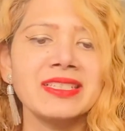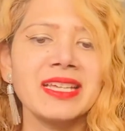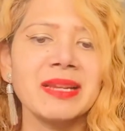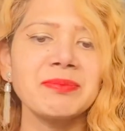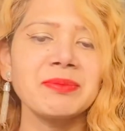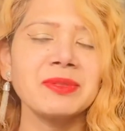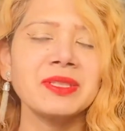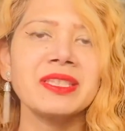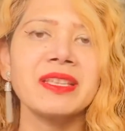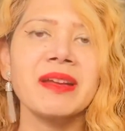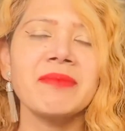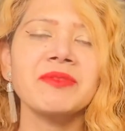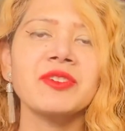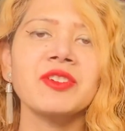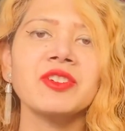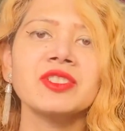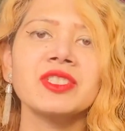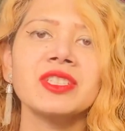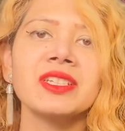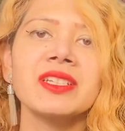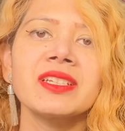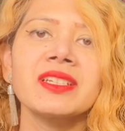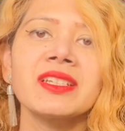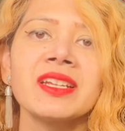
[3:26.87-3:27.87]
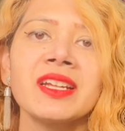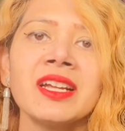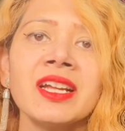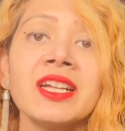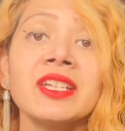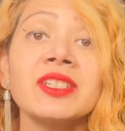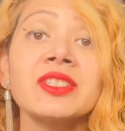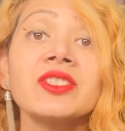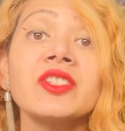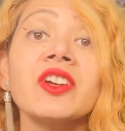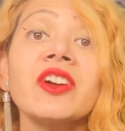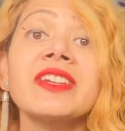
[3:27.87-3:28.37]
That means, of course, uh,
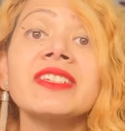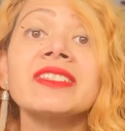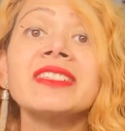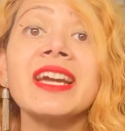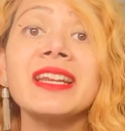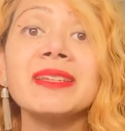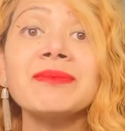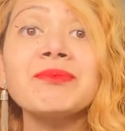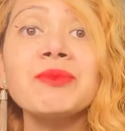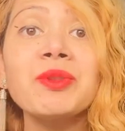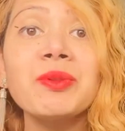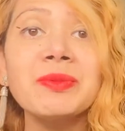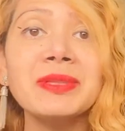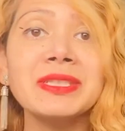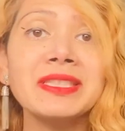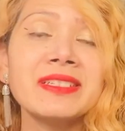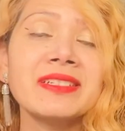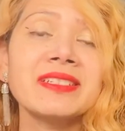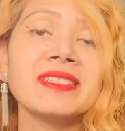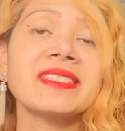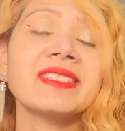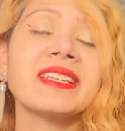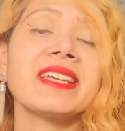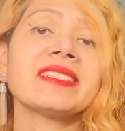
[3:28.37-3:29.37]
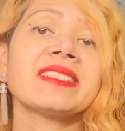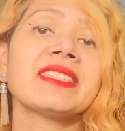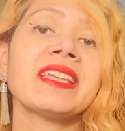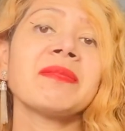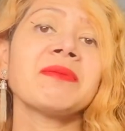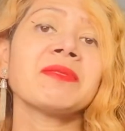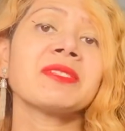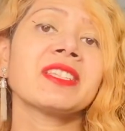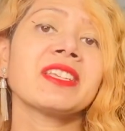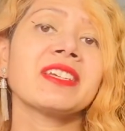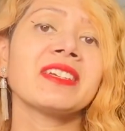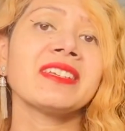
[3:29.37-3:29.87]
sorry, that movie's success.
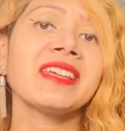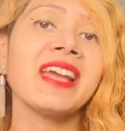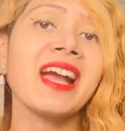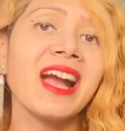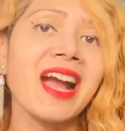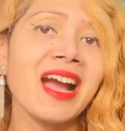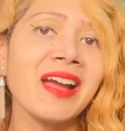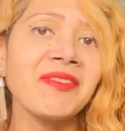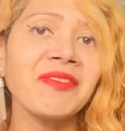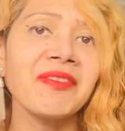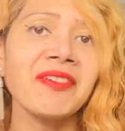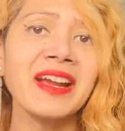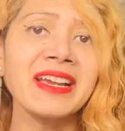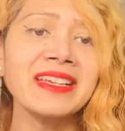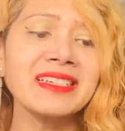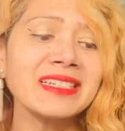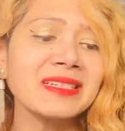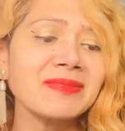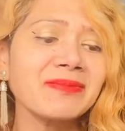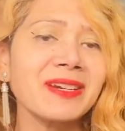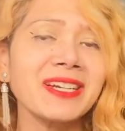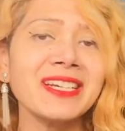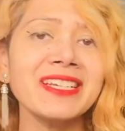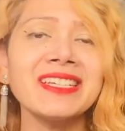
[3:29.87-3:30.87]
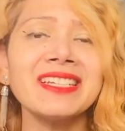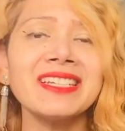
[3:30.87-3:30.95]
That means, uh, yeah, I find it very